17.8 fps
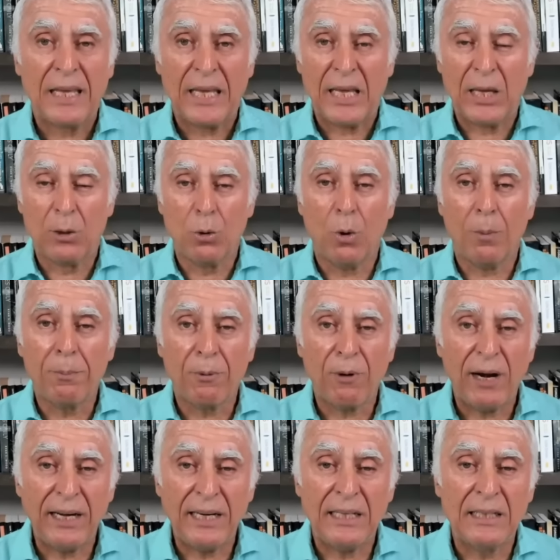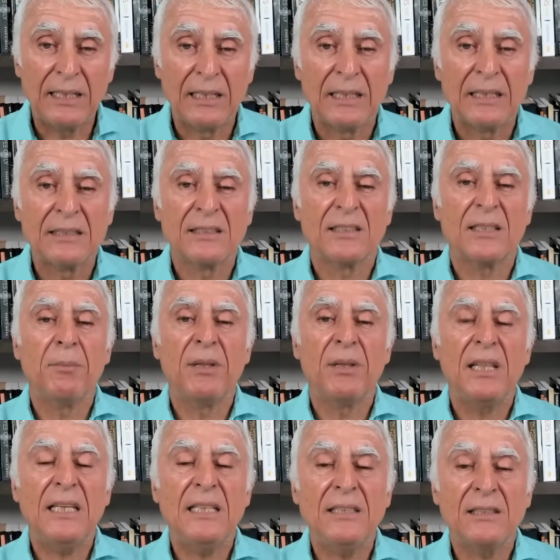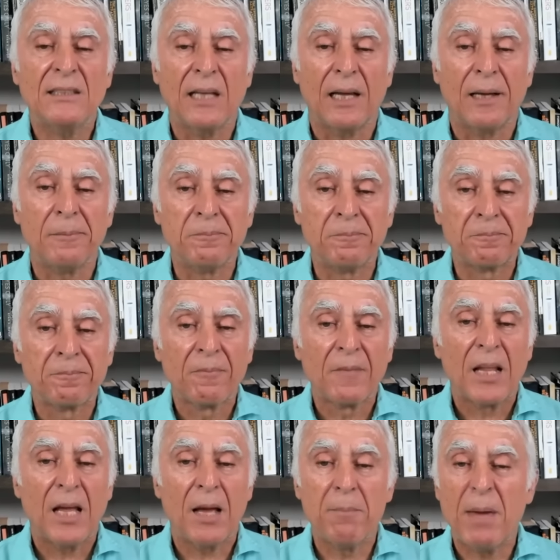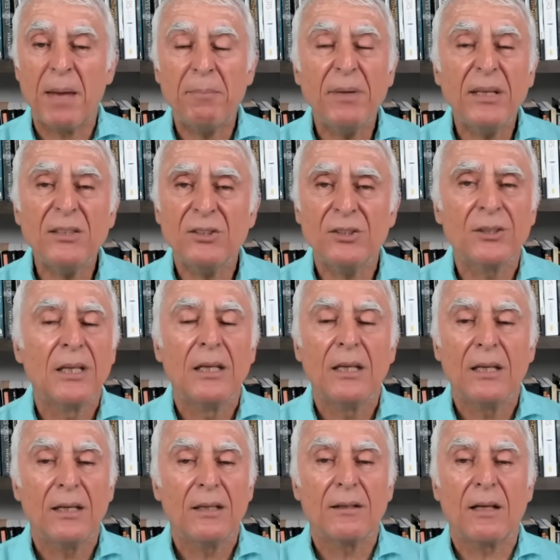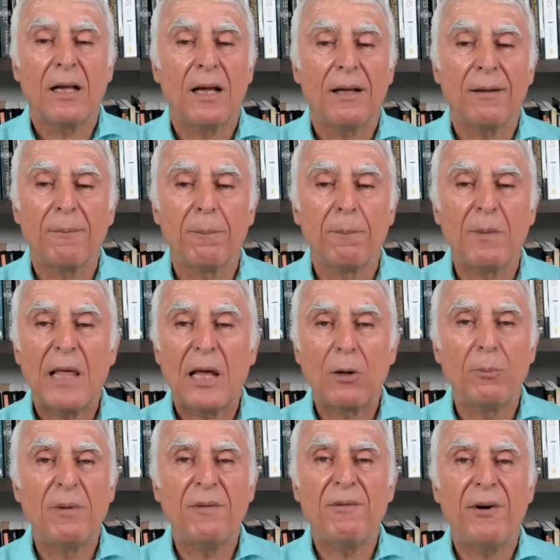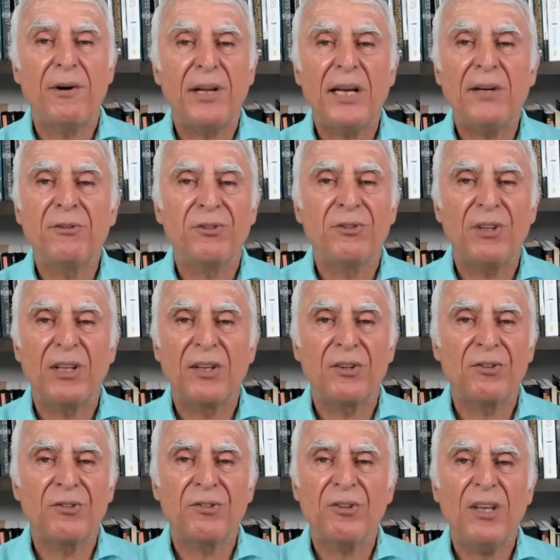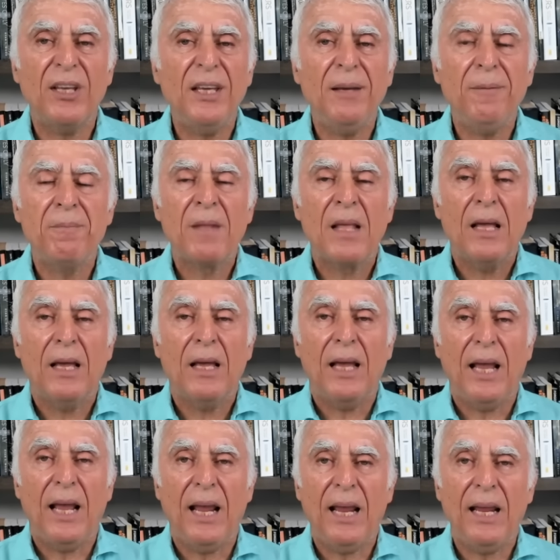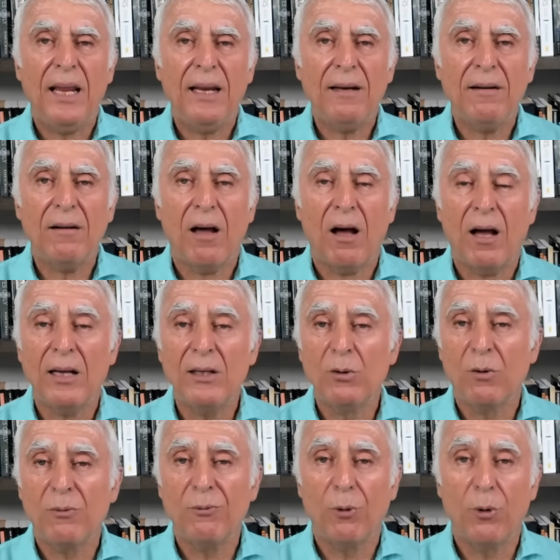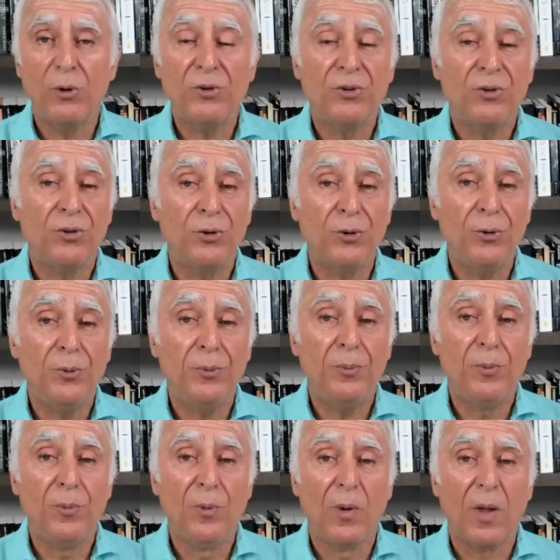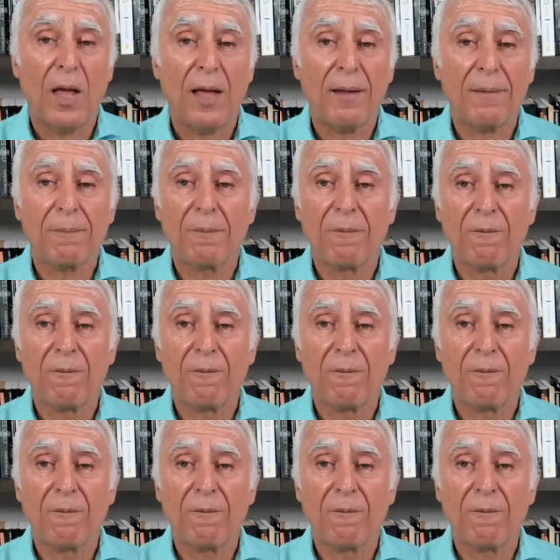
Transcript: incorporating some of these um, amendments. Uh, that'll be very interesting to see. And I look forward to uh,